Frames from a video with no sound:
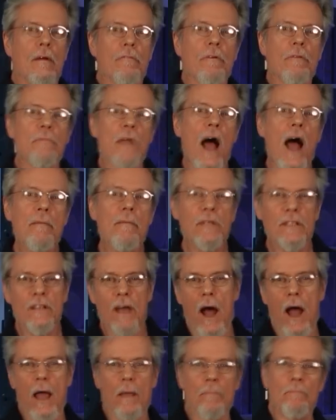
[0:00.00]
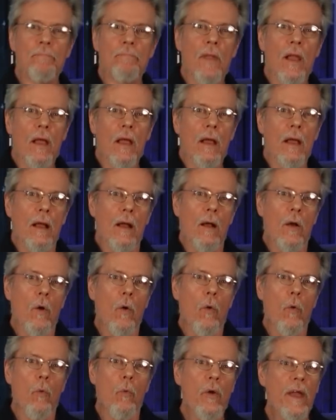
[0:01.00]
From time to time,
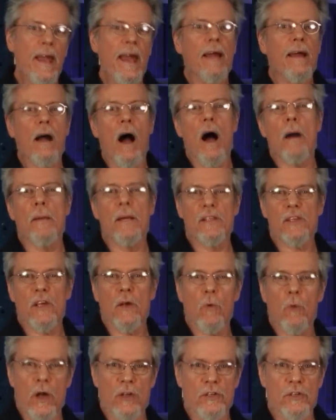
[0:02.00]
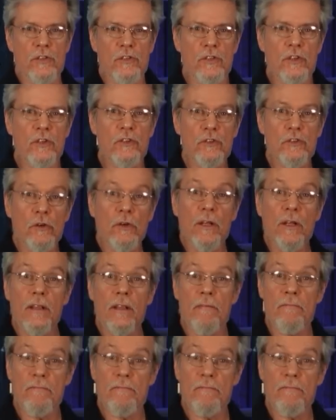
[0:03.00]
we get comments and questions concerning the